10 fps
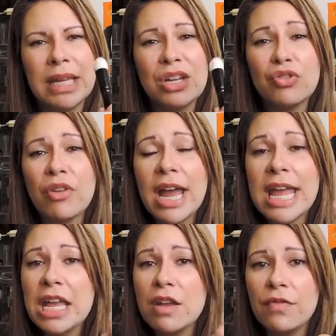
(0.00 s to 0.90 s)

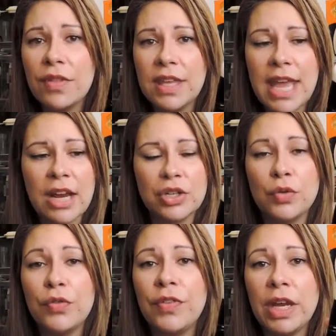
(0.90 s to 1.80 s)
engrave the
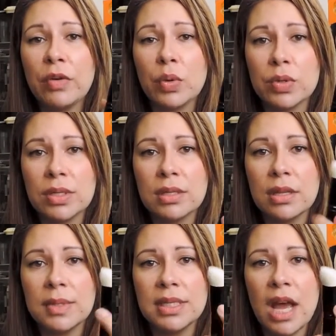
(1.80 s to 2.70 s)
actual ferrules
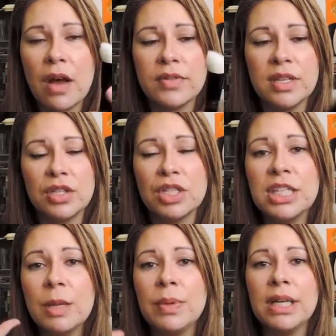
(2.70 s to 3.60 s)
themselves, since
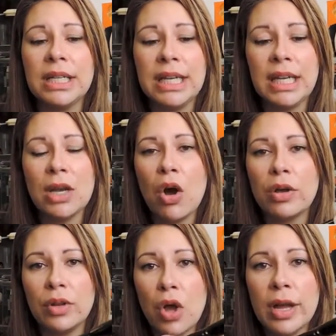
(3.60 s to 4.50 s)
typically
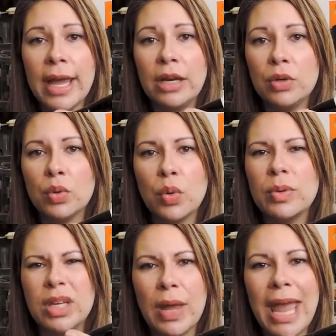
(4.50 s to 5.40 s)
on long handled
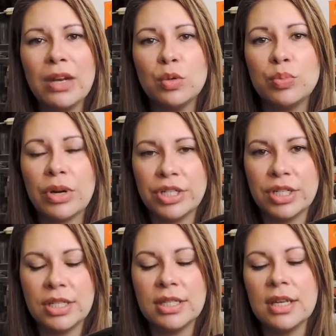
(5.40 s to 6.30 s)
or handled
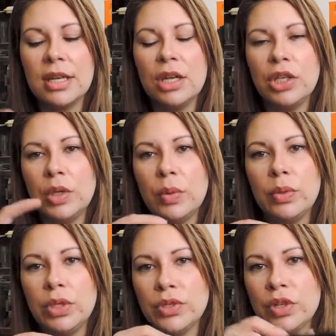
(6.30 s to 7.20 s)
brushes, you
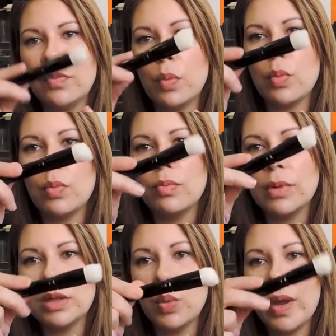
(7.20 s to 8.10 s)
sort of,
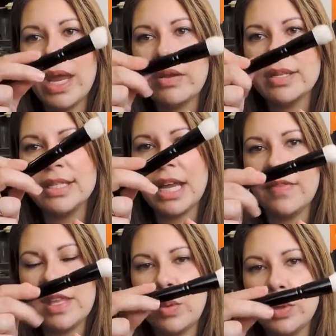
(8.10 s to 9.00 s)
the wear is
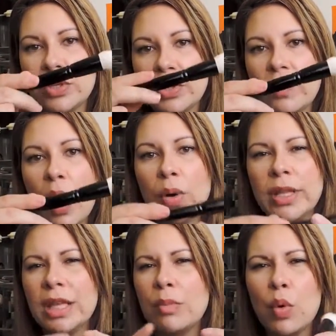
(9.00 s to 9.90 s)
down there when you're sort of
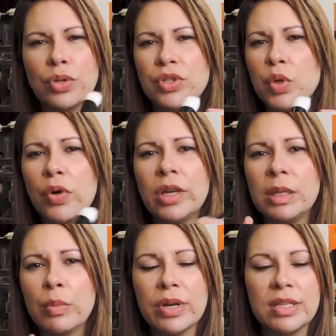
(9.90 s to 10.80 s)
holding them or
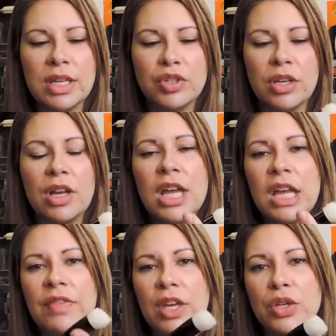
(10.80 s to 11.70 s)
storing them or etc.
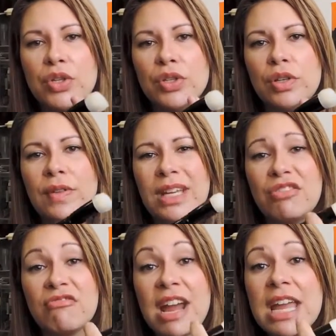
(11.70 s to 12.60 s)
If they could sort of
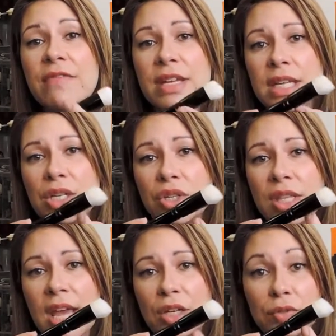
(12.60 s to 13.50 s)
engrave it into
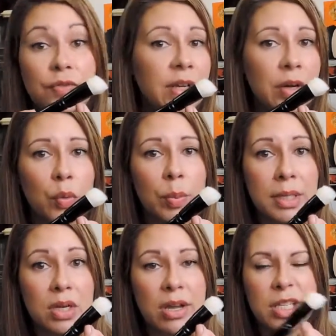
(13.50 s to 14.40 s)
the actual ferrule would
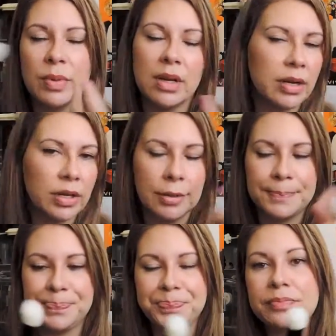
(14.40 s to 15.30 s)
be nice, but I don't know.